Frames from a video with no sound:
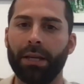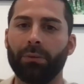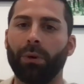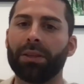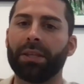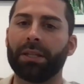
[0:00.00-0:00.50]
And
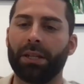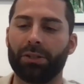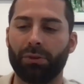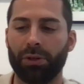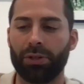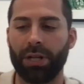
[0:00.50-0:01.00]
one thing that
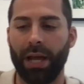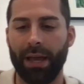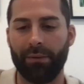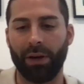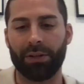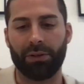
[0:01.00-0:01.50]
George and I
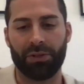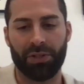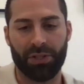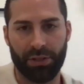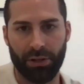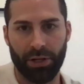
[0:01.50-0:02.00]
have
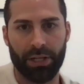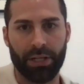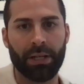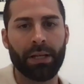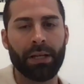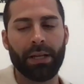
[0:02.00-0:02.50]

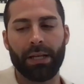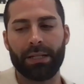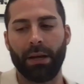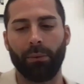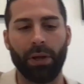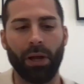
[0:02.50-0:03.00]
understood is
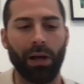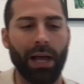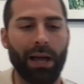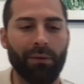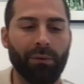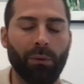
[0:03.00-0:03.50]
that we all
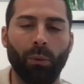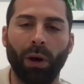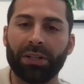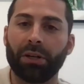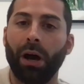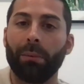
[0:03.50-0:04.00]
have
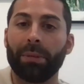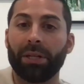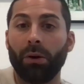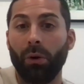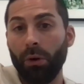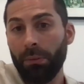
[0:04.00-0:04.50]
one common
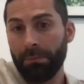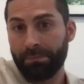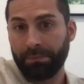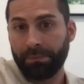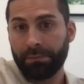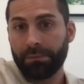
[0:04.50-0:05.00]
goal.